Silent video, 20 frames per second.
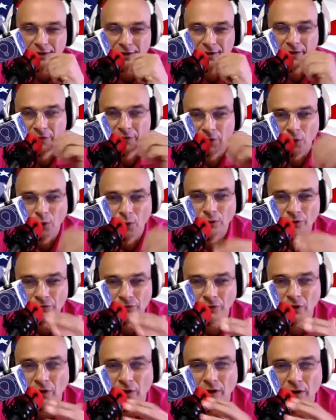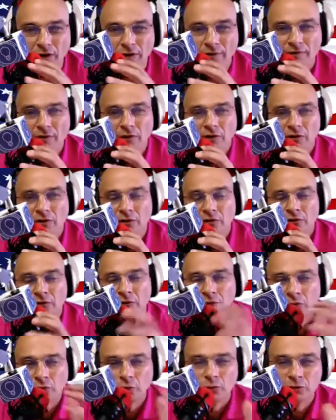those are
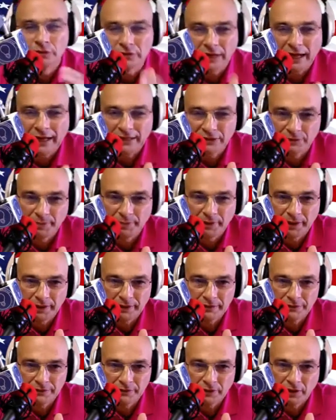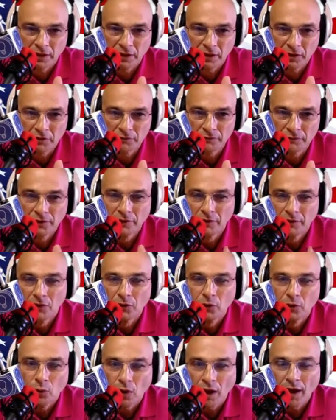huge aspects of,
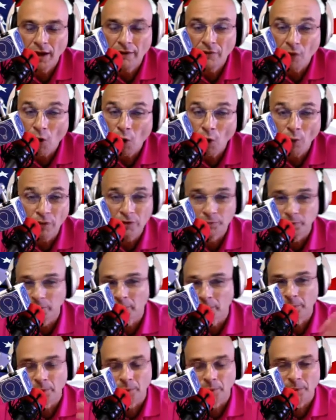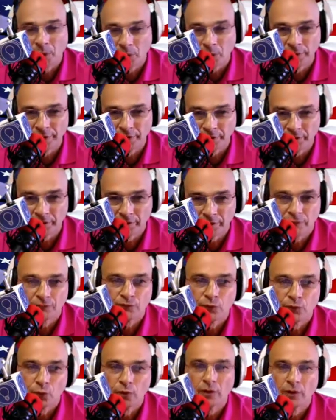I've always been a proponent
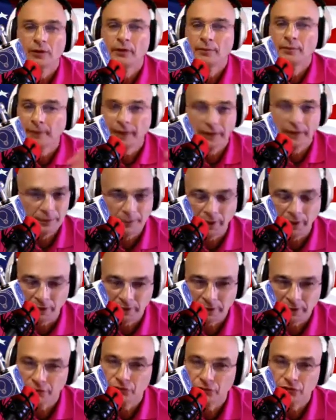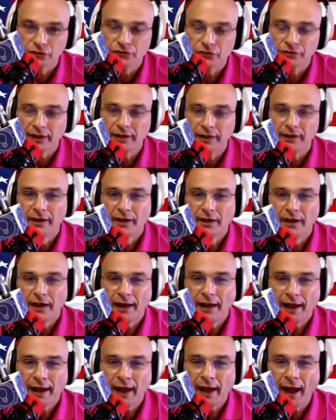for Made in America. It's just that
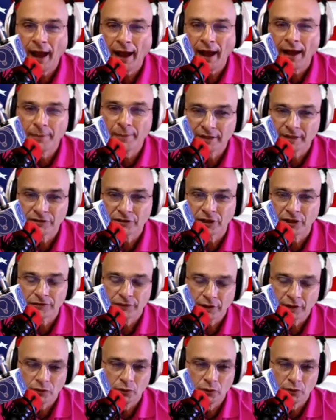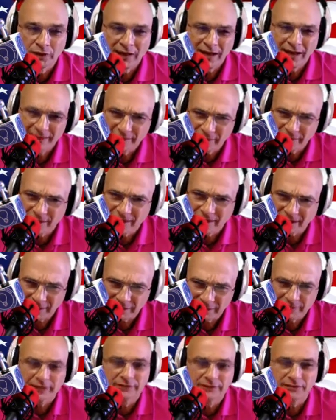I myself never really had the
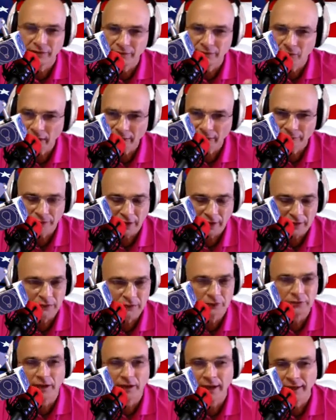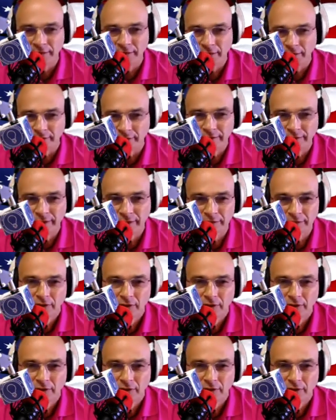contacts. I've had factories, I had the contacts,